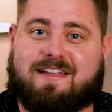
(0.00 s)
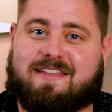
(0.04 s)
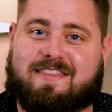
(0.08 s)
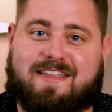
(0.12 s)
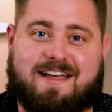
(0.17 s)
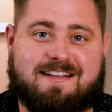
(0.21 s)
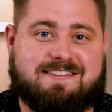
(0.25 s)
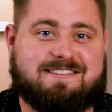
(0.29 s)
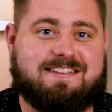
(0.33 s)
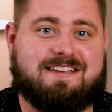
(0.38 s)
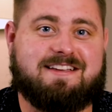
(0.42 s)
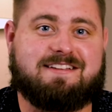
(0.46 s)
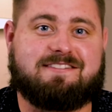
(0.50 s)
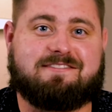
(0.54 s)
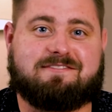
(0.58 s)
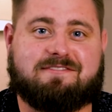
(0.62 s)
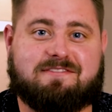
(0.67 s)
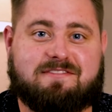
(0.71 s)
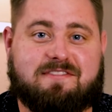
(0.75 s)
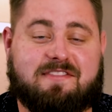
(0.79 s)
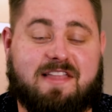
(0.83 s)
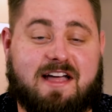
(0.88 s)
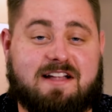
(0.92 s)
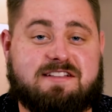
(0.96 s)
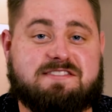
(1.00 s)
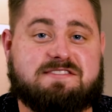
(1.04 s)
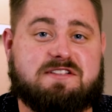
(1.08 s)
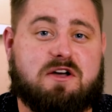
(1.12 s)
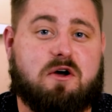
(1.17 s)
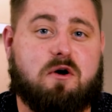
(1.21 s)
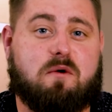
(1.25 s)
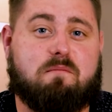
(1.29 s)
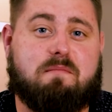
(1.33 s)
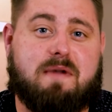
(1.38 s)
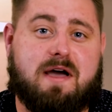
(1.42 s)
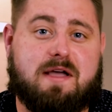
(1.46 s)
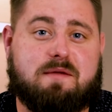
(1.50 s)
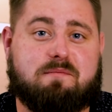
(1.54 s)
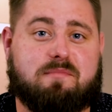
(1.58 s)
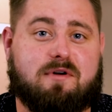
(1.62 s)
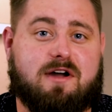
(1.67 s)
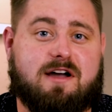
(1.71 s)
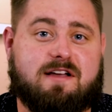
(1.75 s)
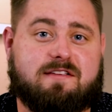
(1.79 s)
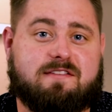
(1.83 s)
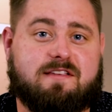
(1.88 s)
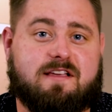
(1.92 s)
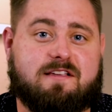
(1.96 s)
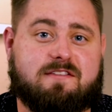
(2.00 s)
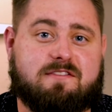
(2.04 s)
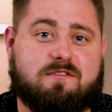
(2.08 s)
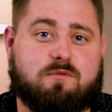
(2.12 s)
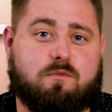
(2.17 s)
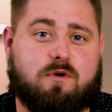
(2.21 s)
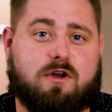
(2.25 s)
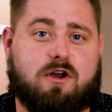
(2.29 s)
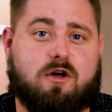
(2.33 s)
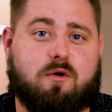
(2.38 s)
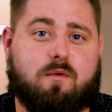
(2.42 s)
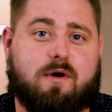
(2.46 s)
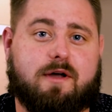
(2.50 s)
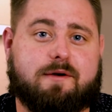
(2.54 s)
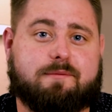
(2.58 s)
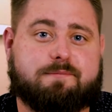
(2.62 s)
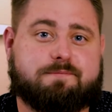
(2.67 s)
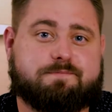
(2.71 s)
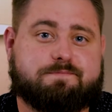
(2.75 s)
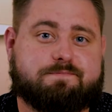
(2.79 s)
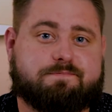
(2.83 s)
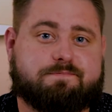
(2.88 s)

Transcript: And that's it. That's the home buying process 101.